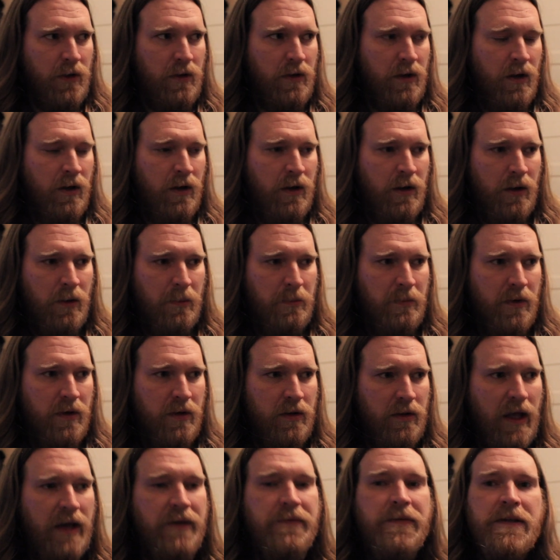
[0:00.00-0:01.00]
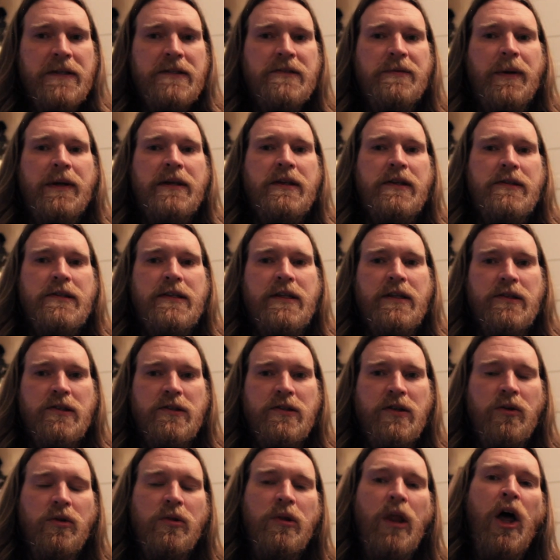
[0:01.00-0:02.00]
life expectancy is
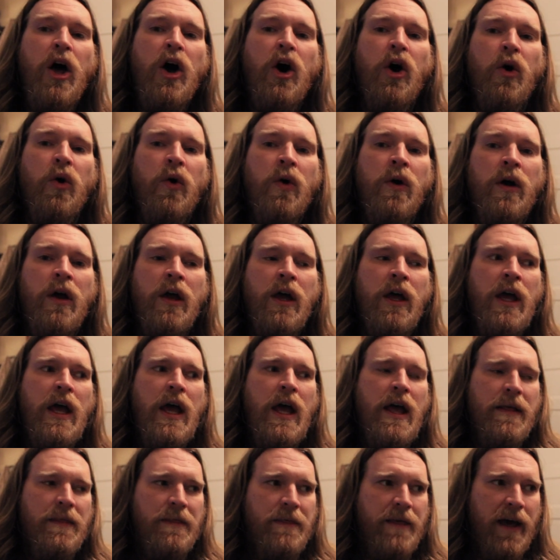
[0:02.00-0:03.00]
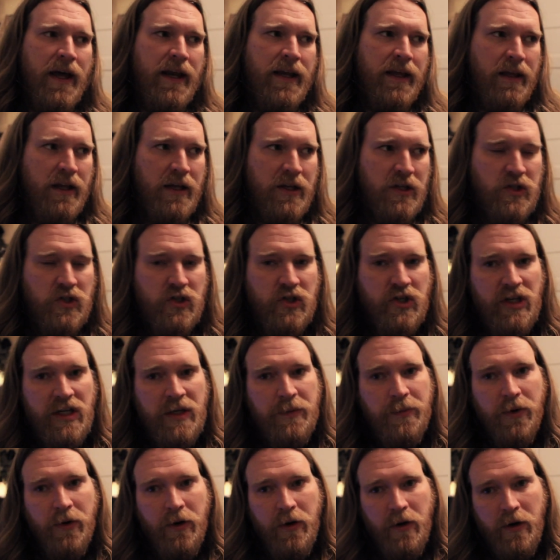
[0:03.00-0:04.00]
so low that it is
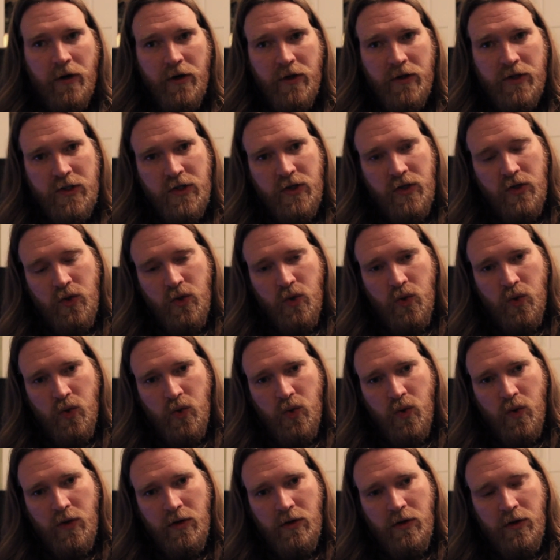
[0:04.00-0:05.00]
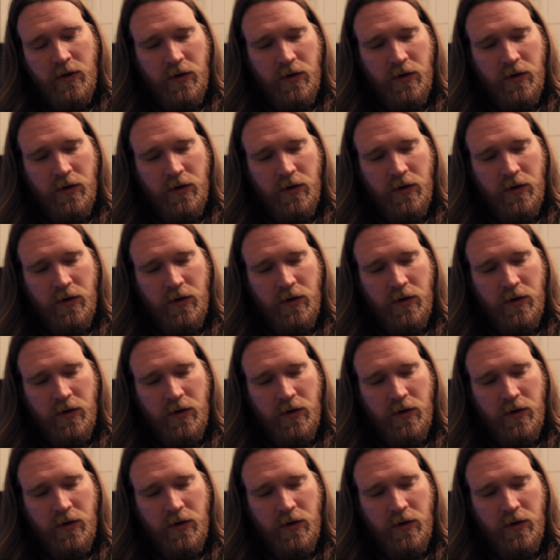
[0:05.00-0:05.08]
cheaper to